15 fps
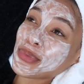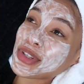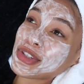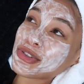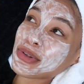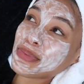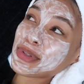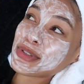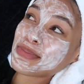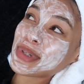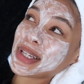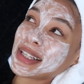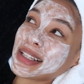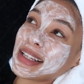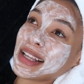This trip has
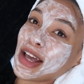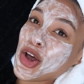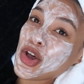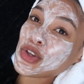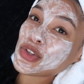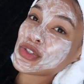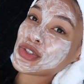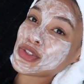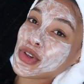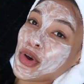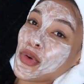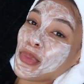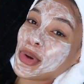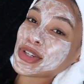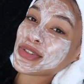been
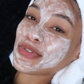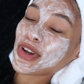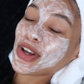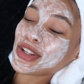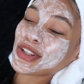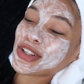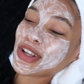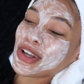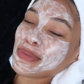so much fun.